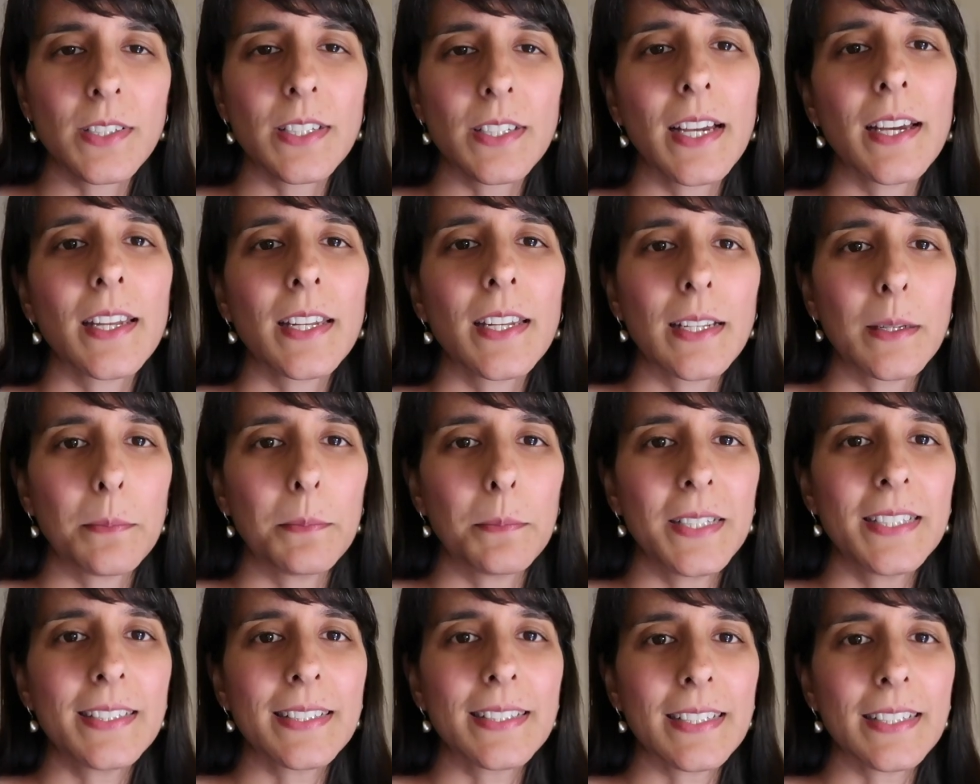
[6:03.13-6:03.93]
starting a
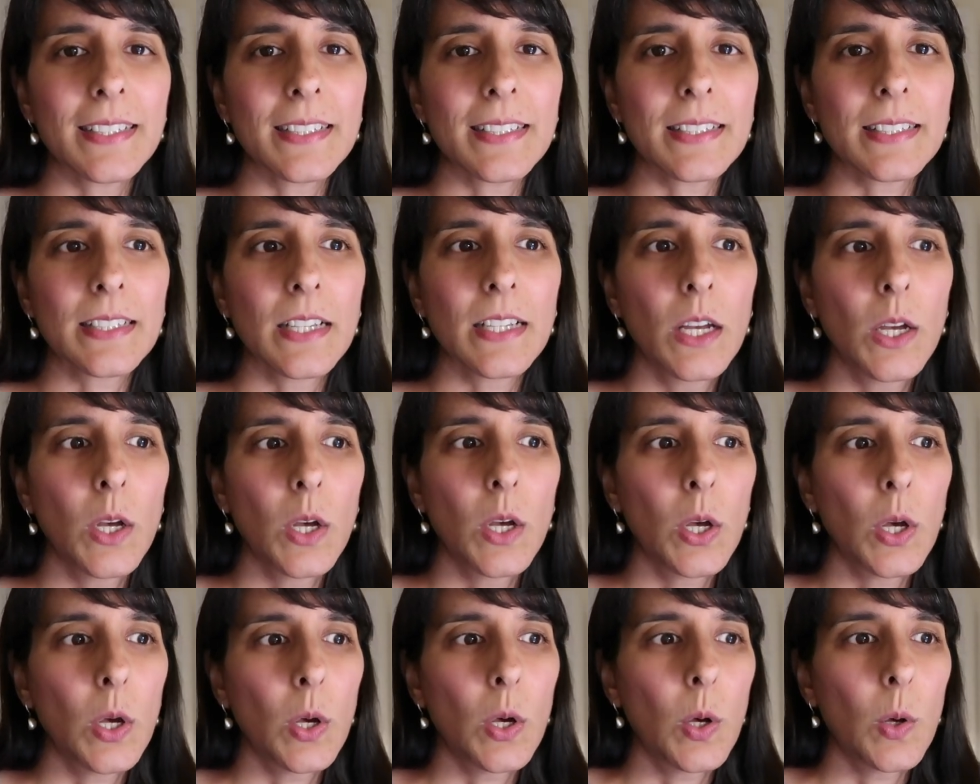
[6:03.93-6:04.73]
business,
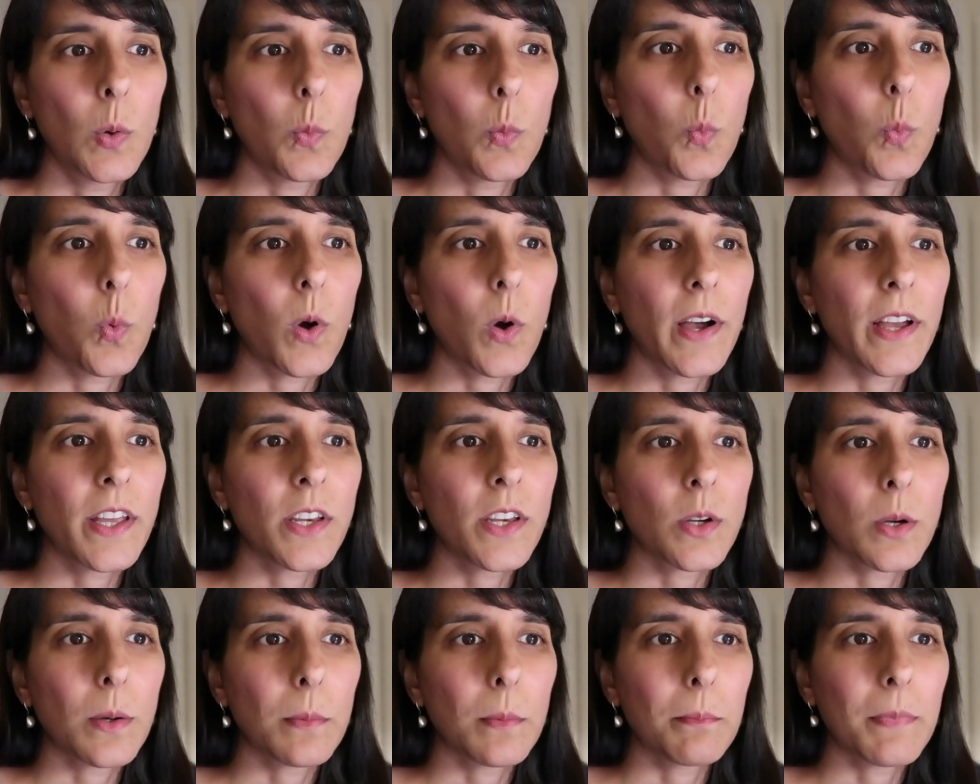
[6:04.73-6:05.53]
why
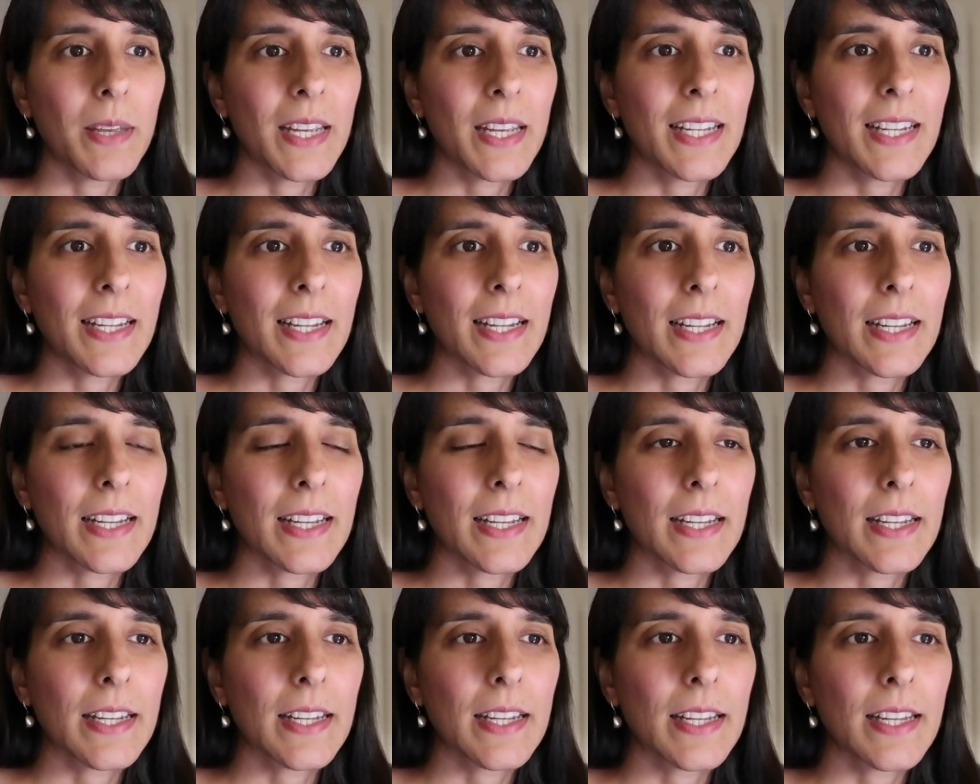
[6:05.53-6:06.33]
not make
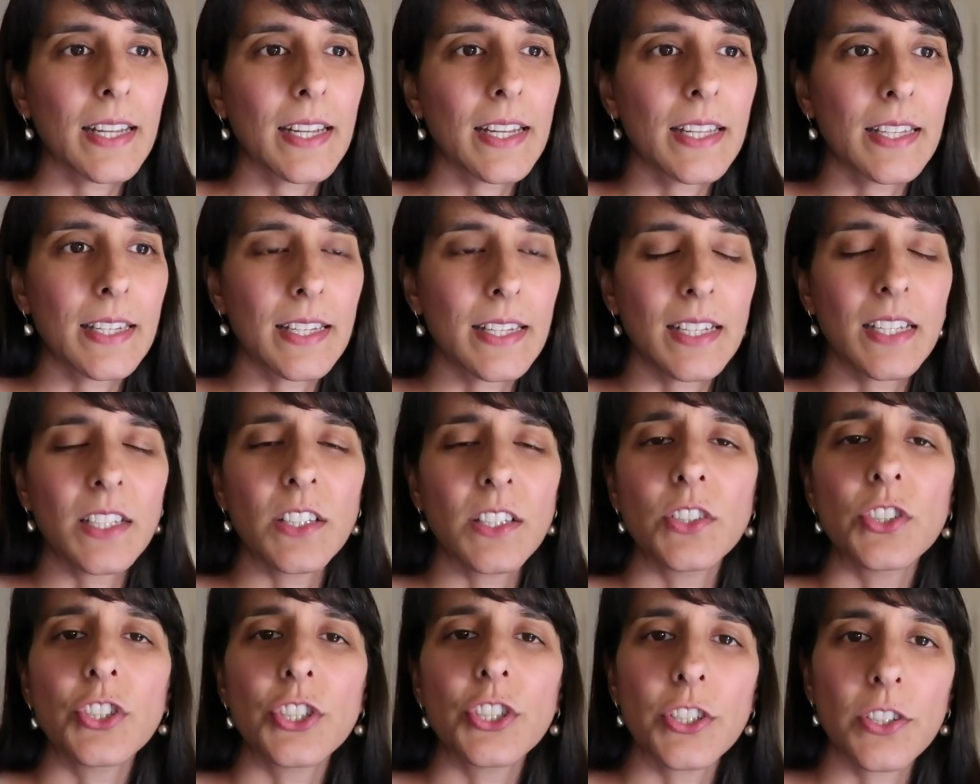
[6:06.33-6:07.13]
it
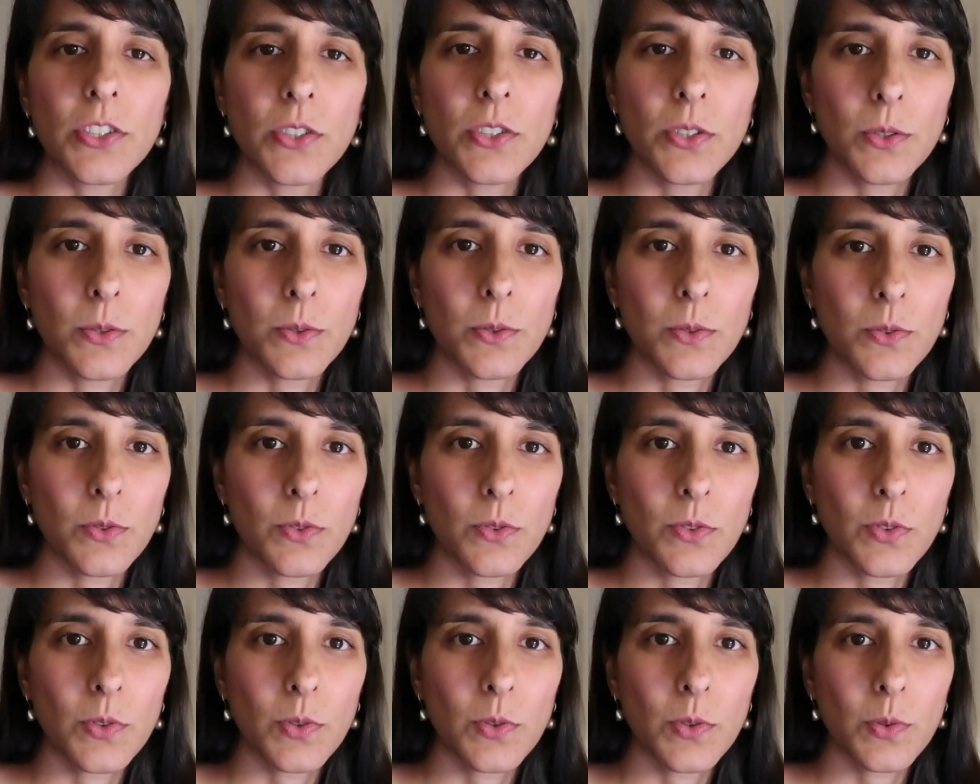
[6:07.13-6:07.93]
in
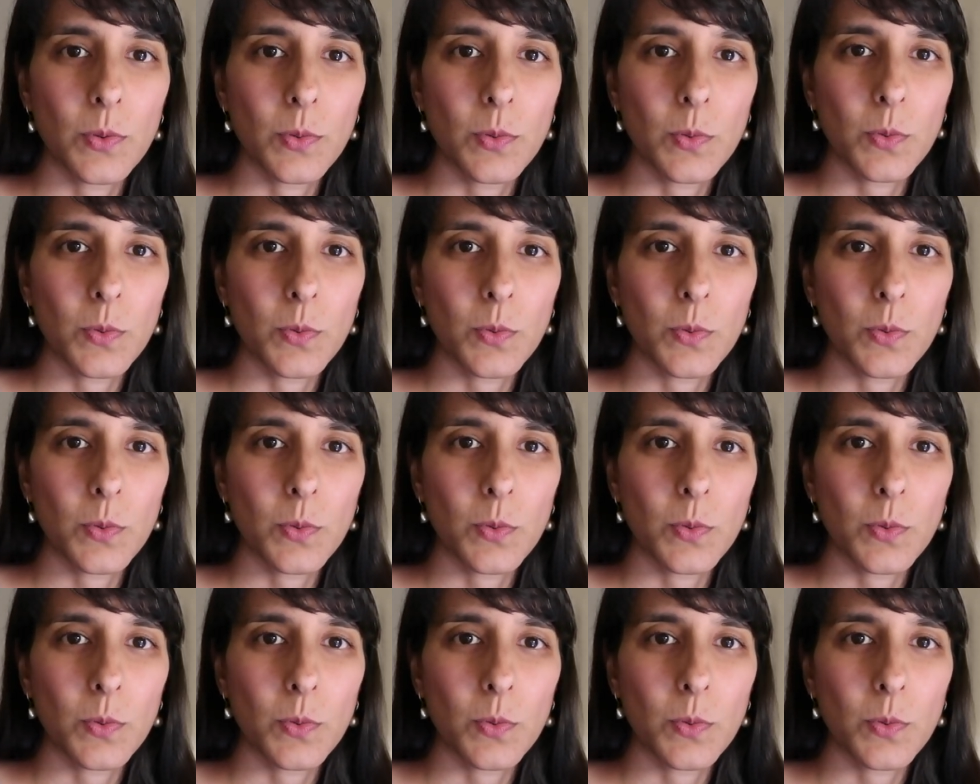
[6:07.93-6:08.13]
tune